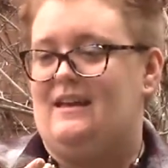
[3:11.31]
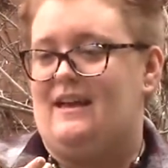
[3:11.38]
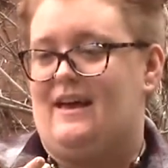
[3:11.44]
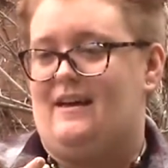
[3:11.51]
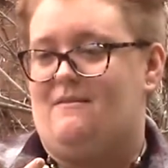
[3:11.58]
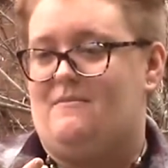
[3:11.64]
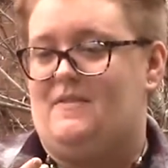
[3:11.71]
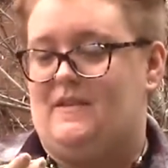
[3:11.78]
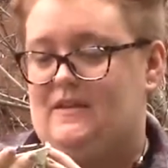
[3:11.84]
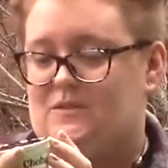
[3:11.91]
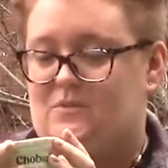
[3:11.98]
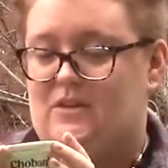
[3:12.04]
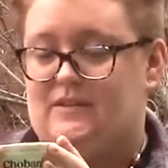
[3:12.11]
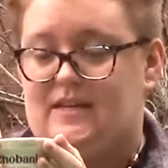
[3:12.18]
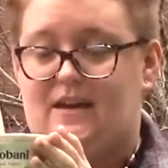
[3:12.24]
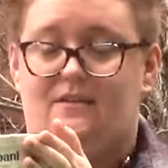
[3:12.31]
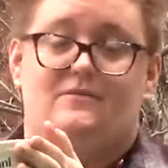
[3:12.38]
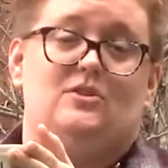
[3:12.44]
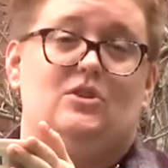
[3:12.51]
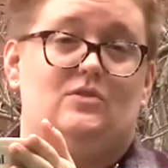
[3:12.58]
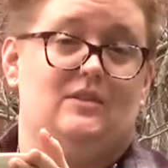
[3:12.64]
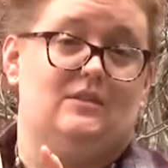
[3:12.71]
And these ones I have
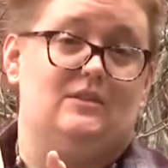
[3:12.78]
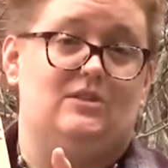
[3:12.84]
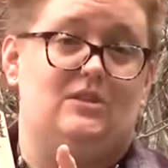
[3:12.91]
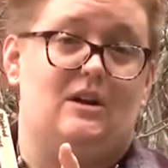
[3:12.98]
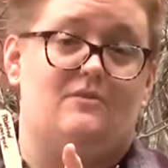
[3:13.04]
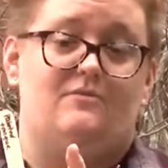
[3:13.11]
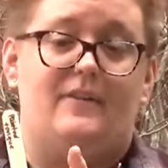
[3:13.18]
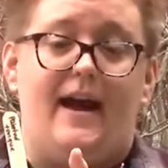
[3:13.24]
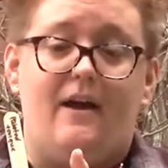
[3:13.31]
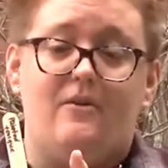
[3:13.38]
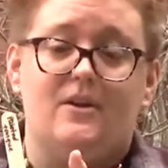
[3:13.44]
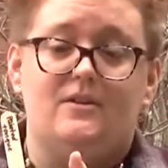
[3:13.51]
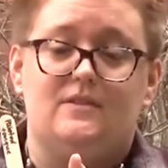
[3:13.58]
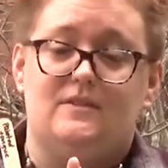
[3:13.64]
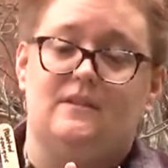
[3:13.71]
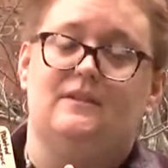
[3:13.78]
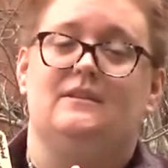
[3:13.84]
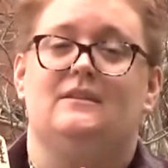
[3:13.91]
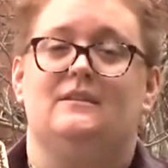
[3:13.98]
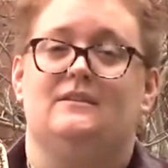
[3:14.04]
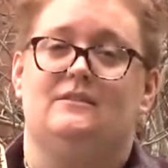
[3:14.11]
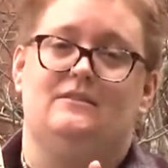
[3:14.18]
chosen to start flowers
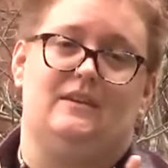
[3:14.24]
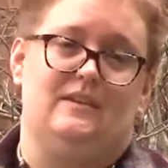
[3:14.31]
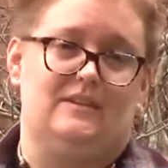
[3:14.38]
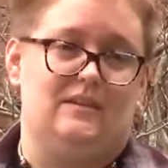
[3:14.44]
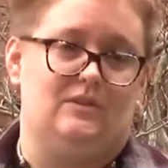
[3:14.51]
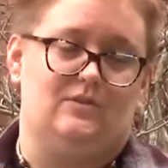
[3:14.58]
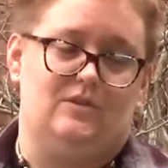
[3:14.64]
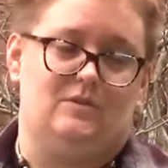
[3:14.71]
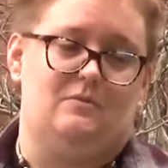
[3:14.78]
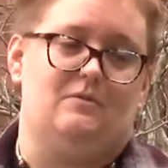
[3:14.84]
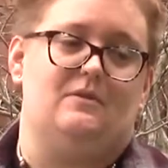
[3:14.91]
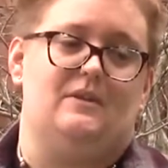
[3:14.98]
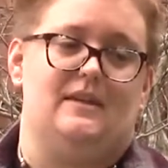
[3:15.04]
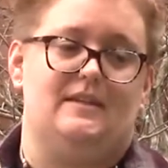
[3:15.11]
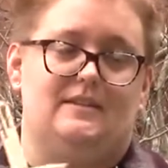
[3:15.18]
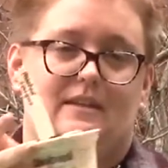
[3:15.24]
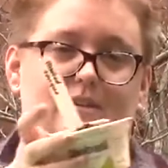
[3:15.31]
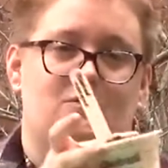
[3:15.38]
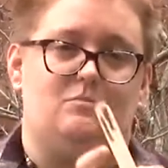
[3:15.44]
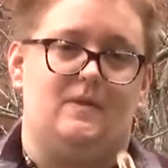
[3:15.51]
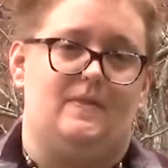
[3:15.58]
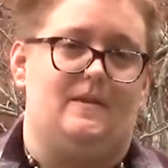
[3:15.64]
because it'll just be really easy
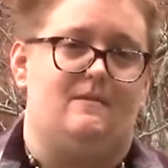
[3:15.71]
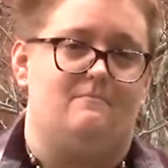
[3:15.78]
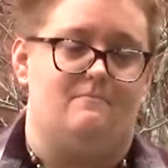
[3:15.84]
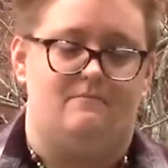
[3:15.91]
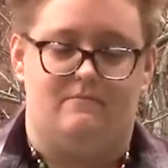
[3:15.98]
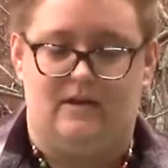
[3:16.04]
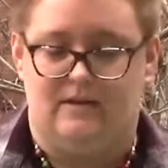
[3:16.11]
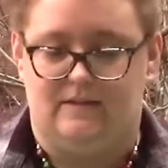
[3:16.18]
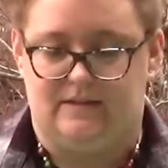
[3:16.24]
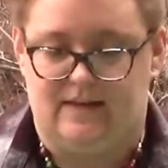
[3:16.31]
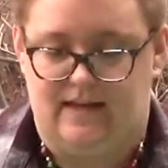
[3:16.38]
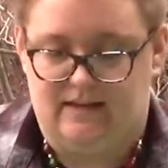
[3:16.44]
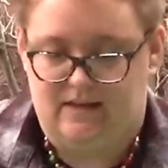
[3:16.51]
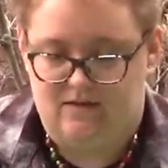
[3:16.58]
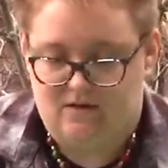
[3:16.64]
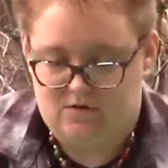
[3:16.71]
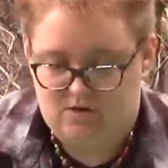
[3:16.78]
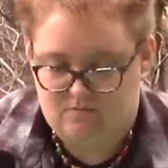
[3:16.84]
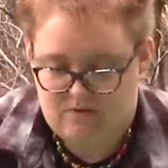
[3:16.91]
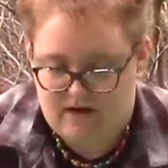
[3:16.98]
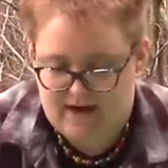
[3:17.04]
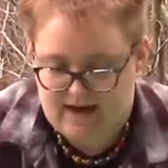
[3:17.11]
to put them in a slightly larger
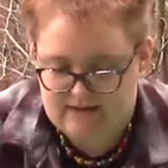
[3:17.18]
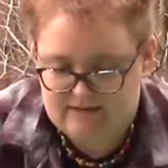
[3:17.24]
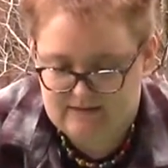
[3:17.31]
pot.